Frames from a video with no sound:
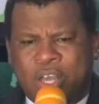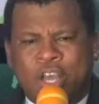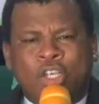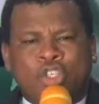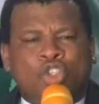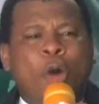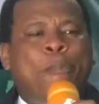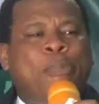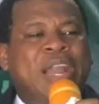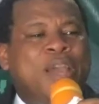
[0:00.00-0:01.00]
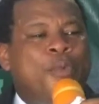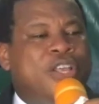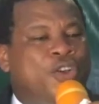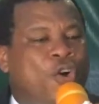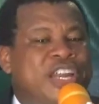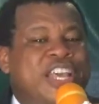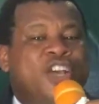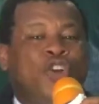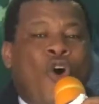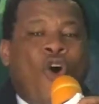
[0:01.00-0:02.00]
Stop playing with God. The
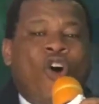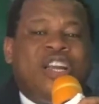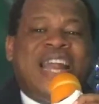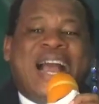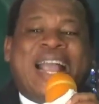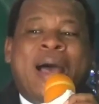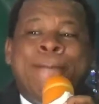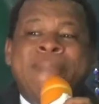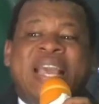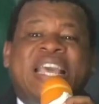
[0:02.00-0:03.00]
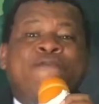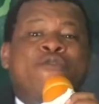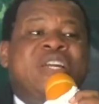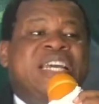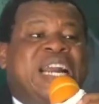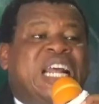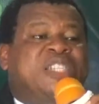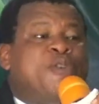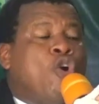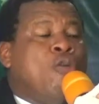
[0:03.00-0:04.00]
God that can make even the great
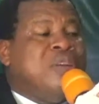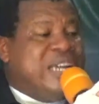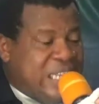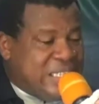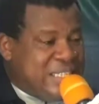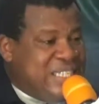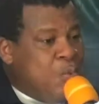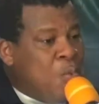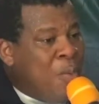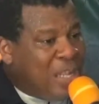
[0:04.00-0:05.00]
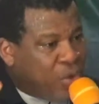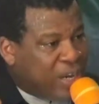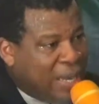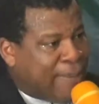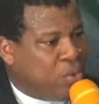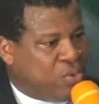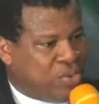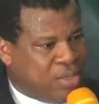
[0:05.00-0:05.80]
become great is the one we are talking about.